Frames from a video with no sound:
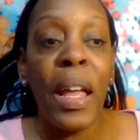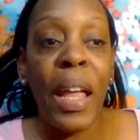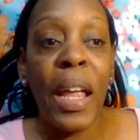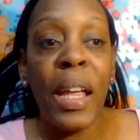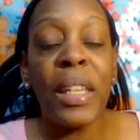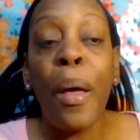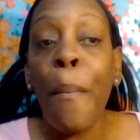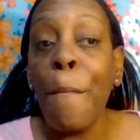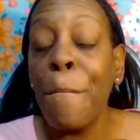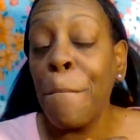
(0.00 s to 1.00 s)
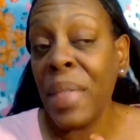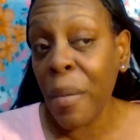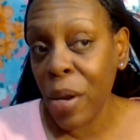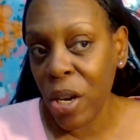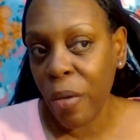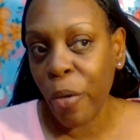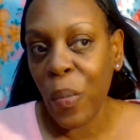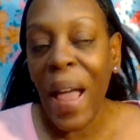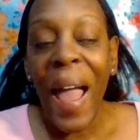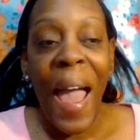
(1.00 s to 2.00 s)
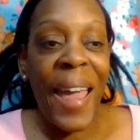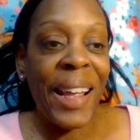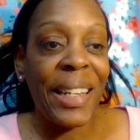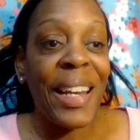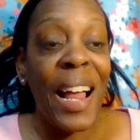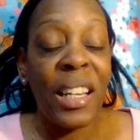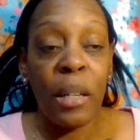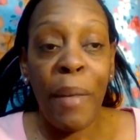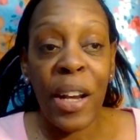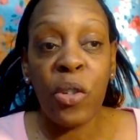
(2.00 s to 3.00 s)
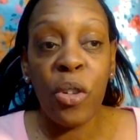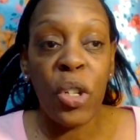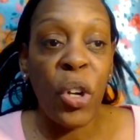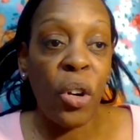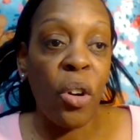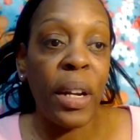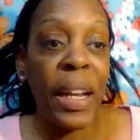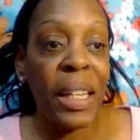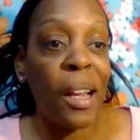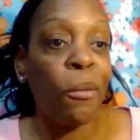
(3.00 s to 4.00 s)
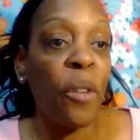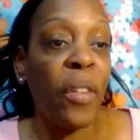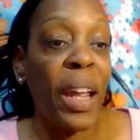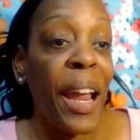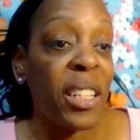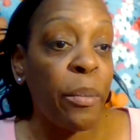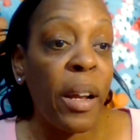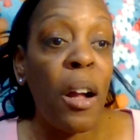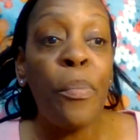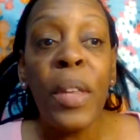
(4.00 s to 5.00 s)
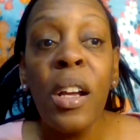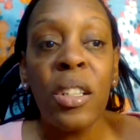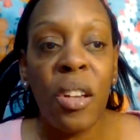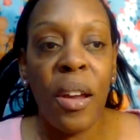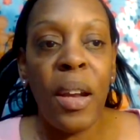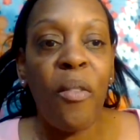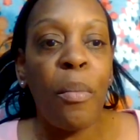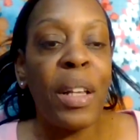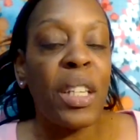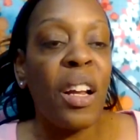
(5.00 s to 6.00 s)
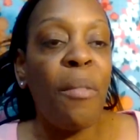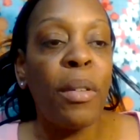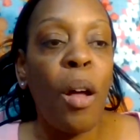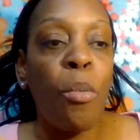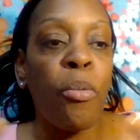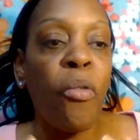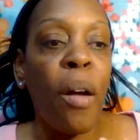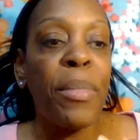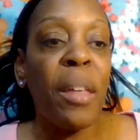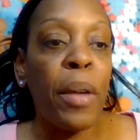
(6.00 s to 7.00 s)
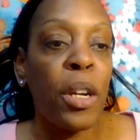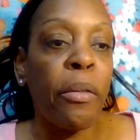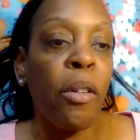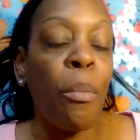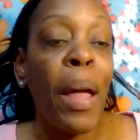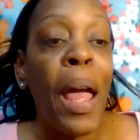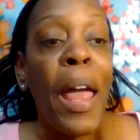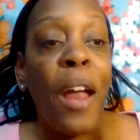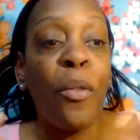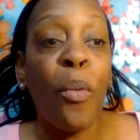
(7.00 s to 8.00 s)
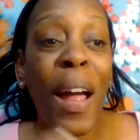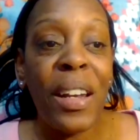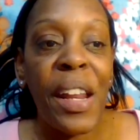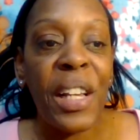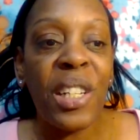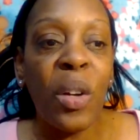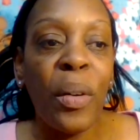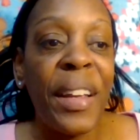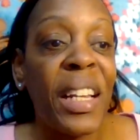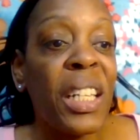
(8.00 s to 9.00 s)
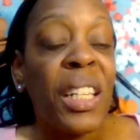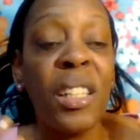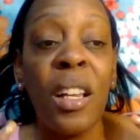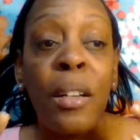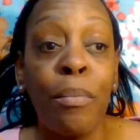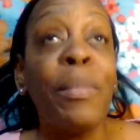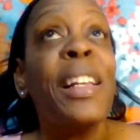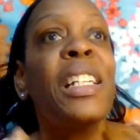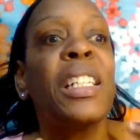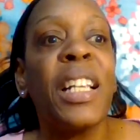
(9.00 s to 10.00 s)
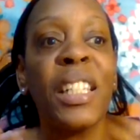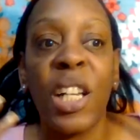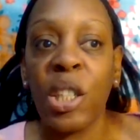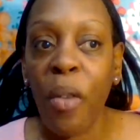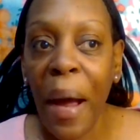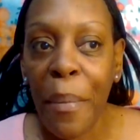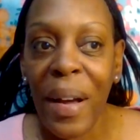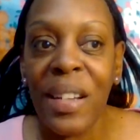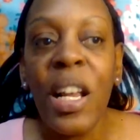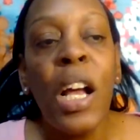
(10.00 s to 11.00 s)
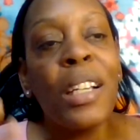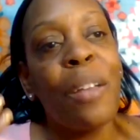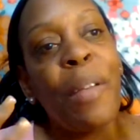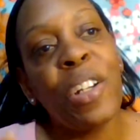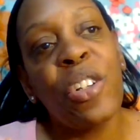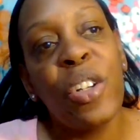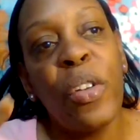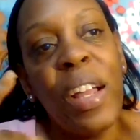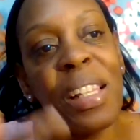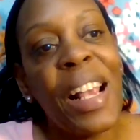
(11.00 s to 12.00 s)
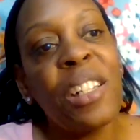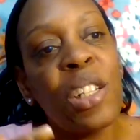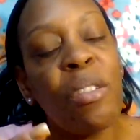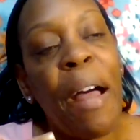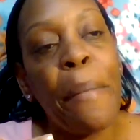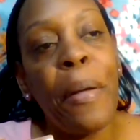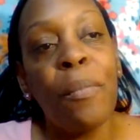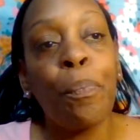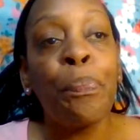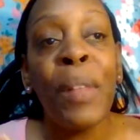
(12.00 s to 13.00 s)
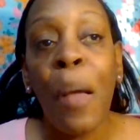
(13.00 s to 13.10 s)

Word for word: in the beauty room and make sure you turn on and hit that notification bell so you never miss an upload from the beauty room and right next to it is the is the subscribe button. So make sure you hit that subscribe button.